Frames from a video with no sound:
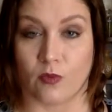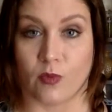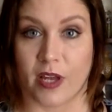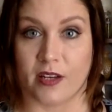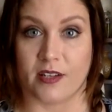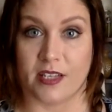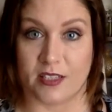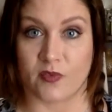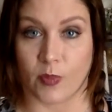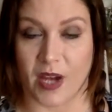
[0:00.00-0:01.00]
red
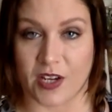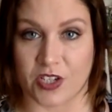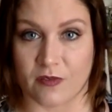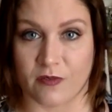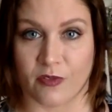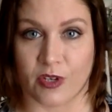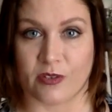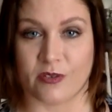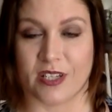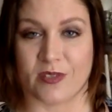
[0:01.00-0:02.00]
is for passion for
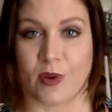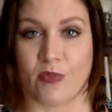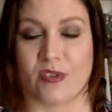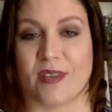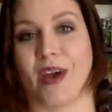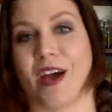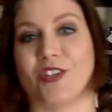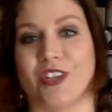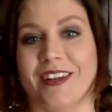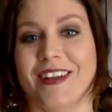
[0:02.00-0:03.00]
you. It does represent
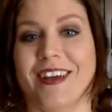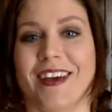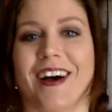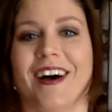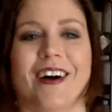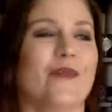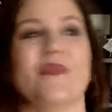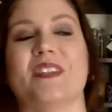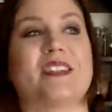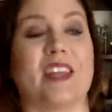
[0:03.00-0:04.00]
passion.
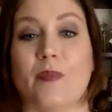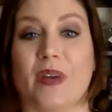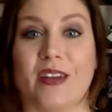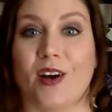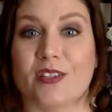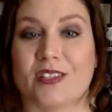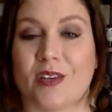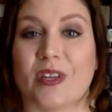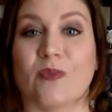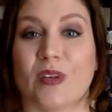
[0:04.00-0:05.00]
Cinnamon
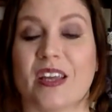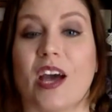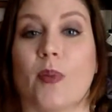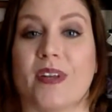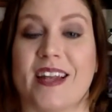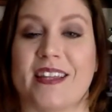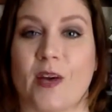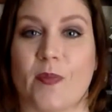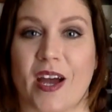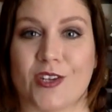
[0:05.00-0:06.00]
also can really help ignite
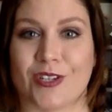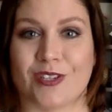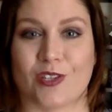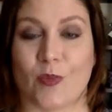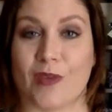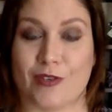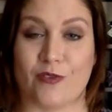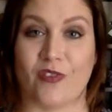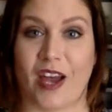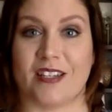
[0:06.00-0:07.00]
that passion. So maybe you
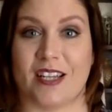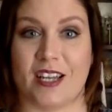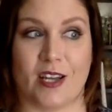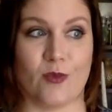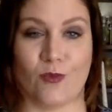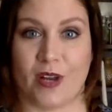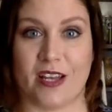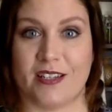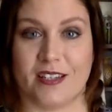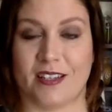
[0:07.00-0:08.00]
find a
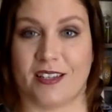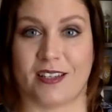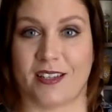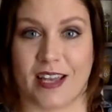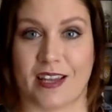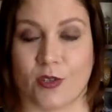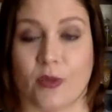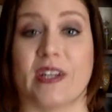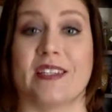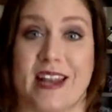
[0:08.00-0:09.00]
red candle
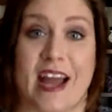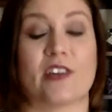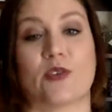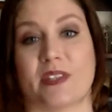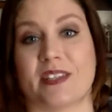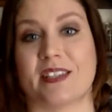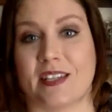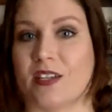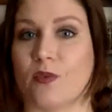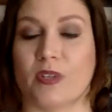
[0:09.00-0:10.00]
that is naturally
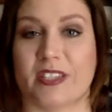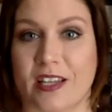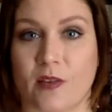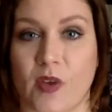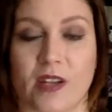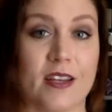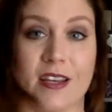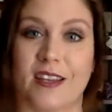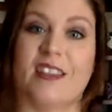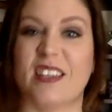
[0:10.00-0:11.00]
scented with cinnamon,
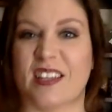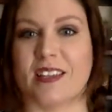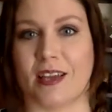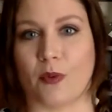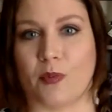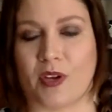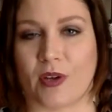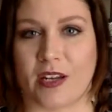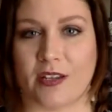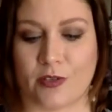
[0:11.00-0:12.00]
that would be
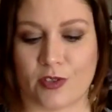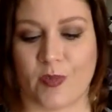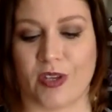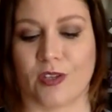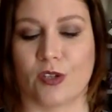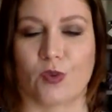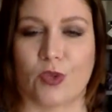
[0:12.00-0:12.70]
okay to use. But good